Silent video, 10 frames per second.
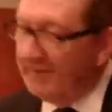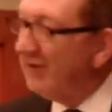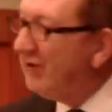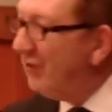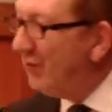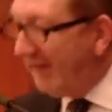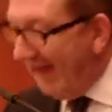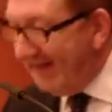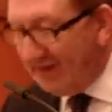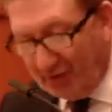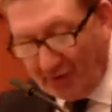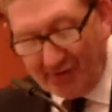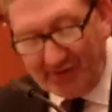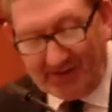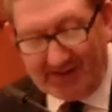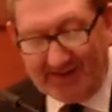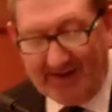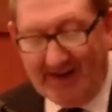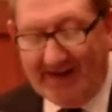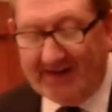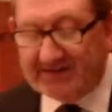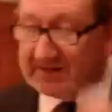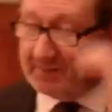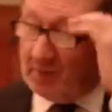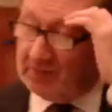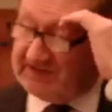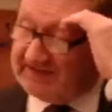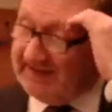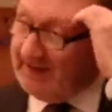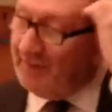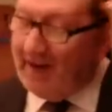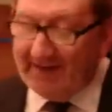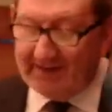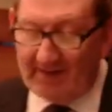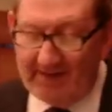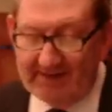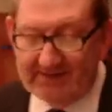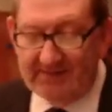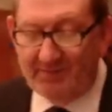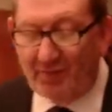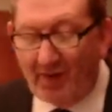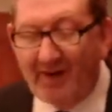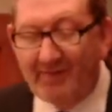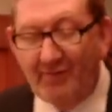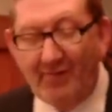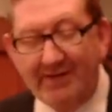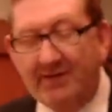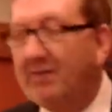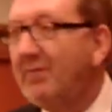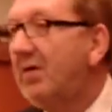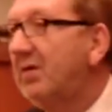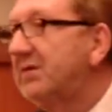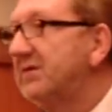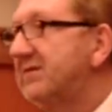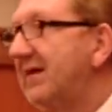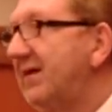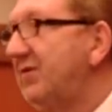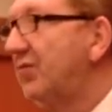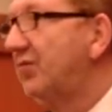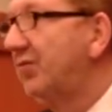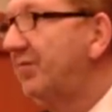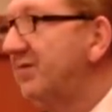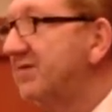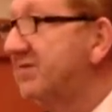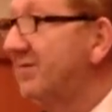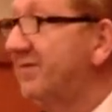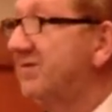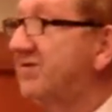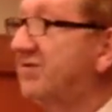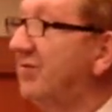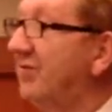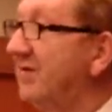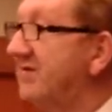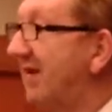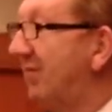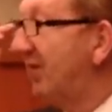The UK currently is the most deregulated private rental market in Europe, and some of the stories that